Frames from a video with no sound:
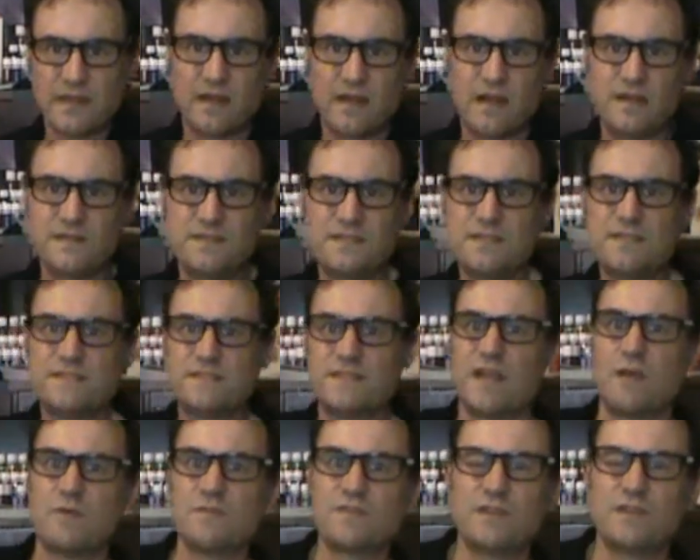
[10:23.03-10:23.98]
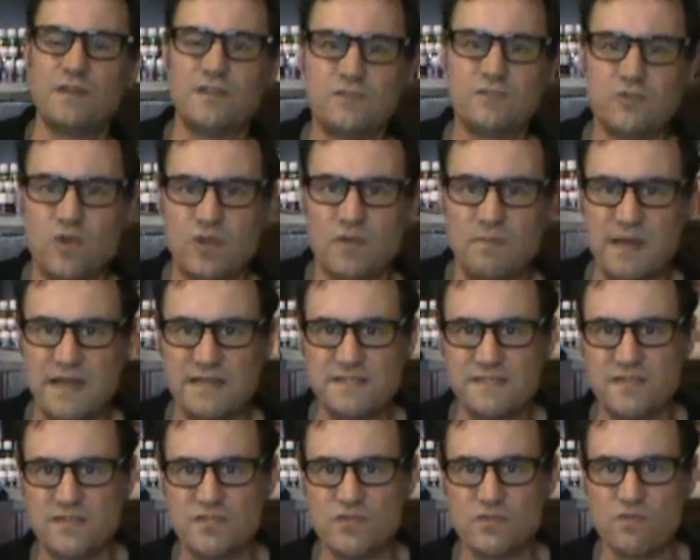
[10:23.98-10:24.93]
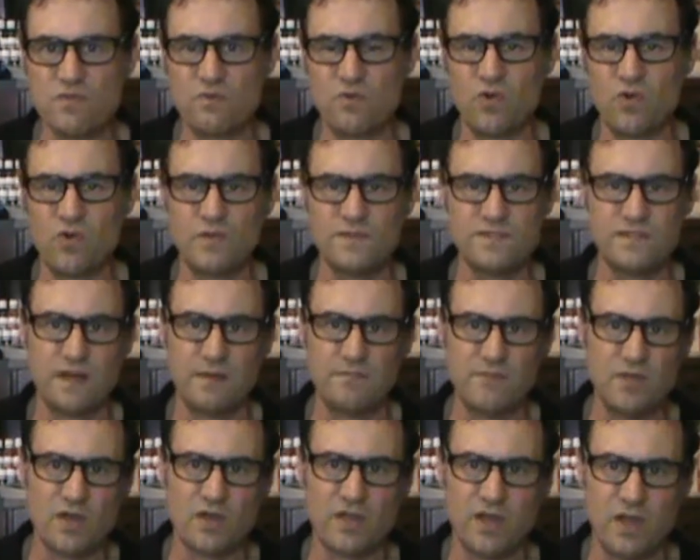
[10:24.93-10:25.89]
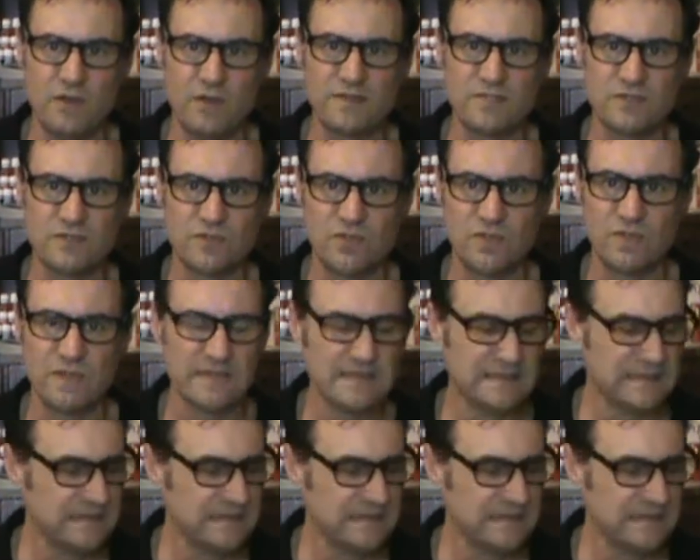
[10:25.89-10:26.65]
I did say I was going to talk about Essential Rewards. I'm not going to.